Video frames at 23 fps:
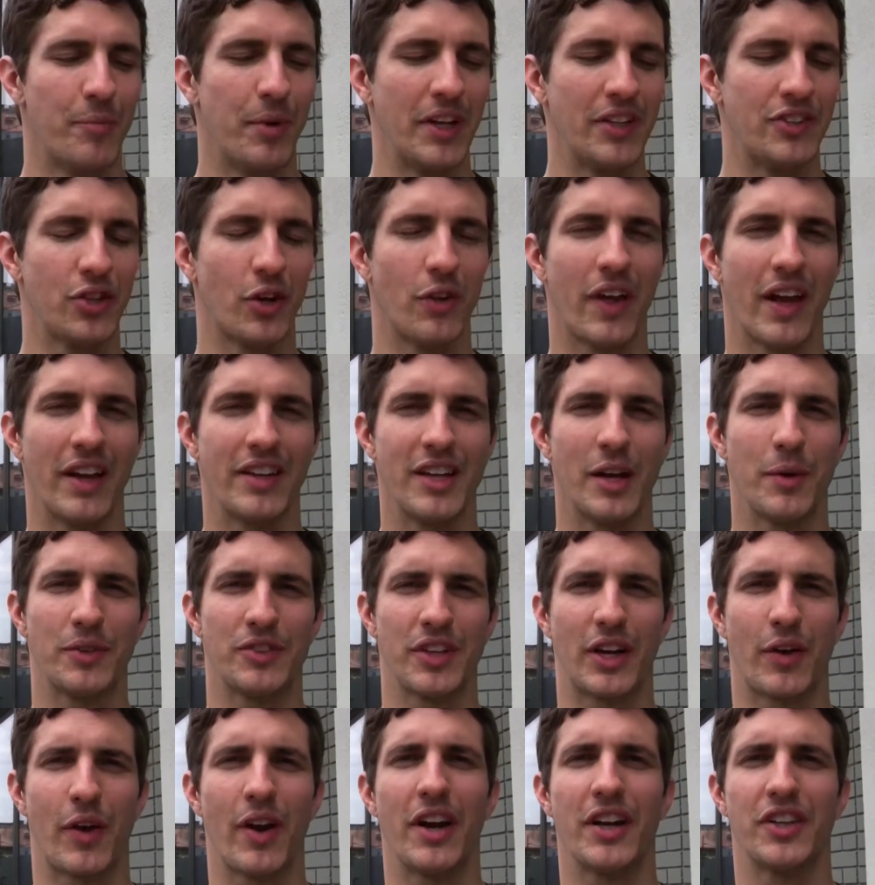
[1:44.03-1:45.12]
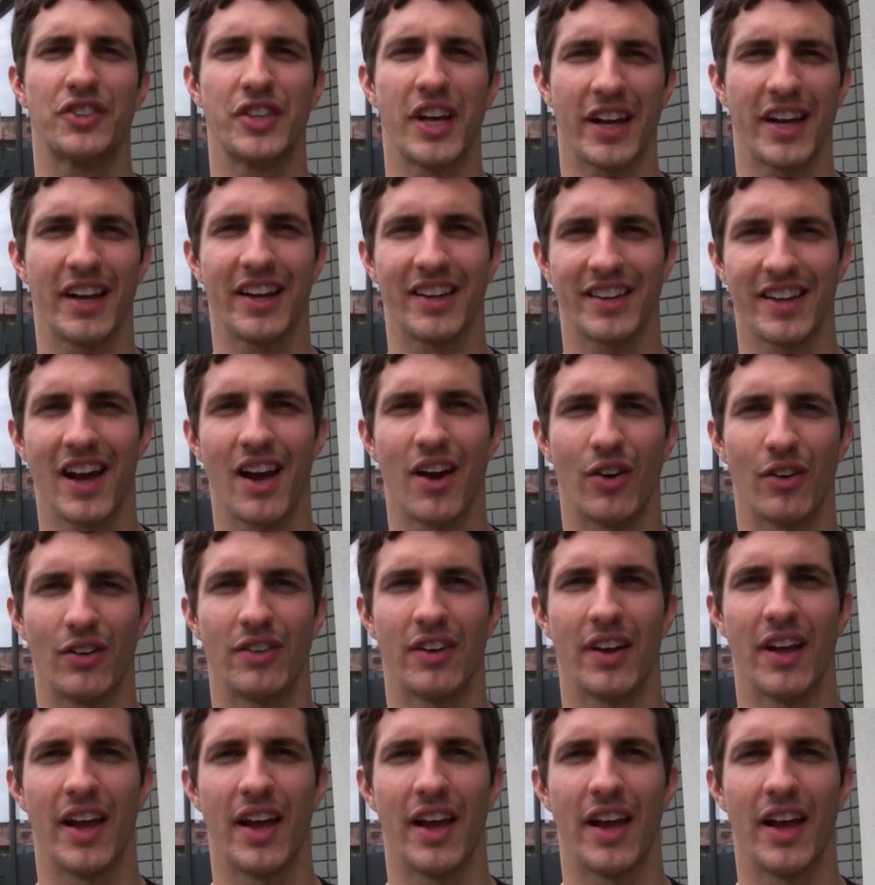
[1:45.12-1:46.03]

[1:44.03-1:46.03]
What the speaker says: But so the idea was I created a second account,